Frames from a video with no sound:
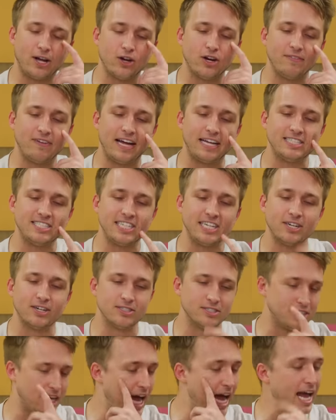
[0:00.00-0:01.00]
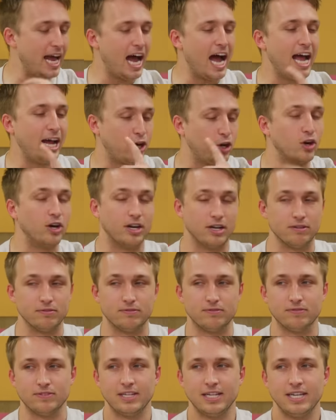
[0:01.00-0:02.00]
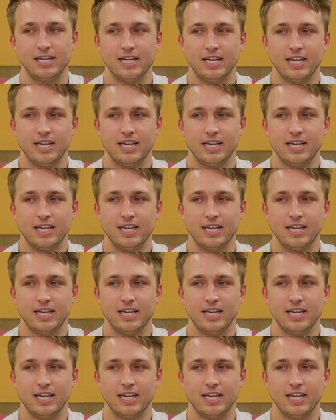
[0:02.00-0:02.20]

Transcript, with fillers: could have had tears. I could have. Yeah.